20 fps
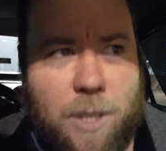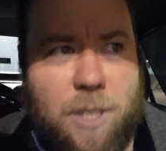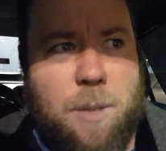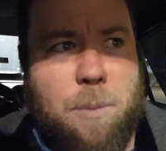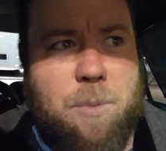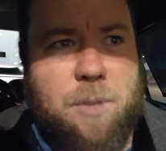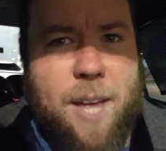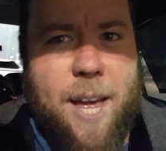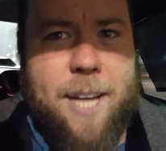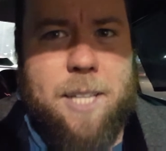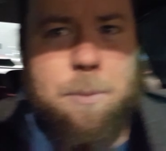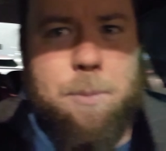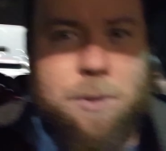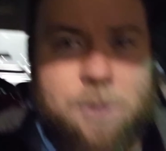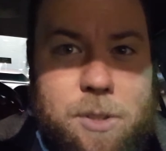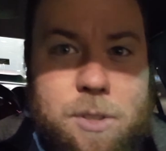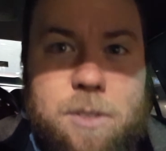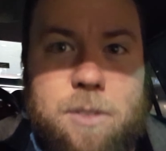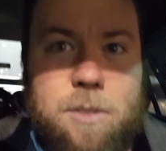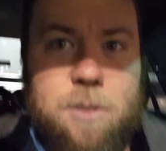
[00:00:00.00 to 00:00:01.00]
some
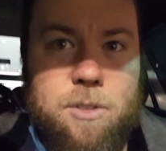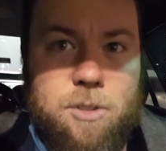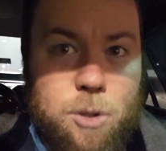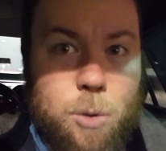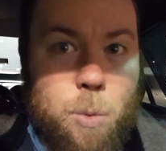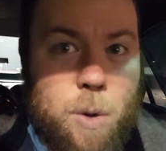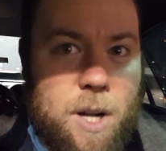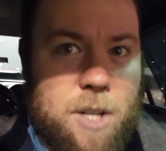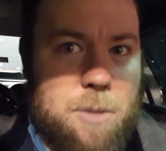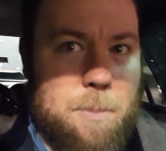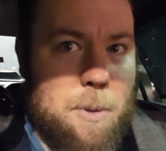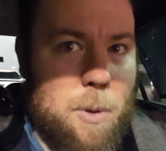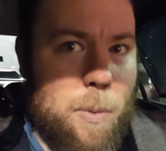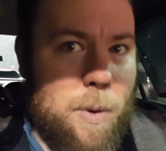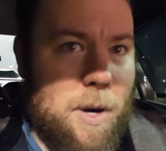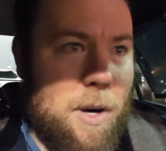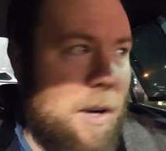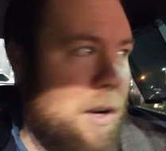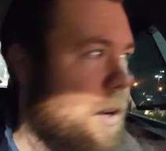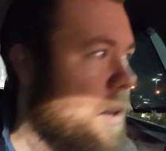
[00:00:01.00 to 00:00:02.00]
Zaxby's. So watch,
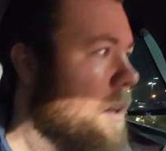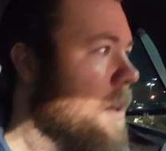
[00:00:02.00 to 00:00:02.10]
beware.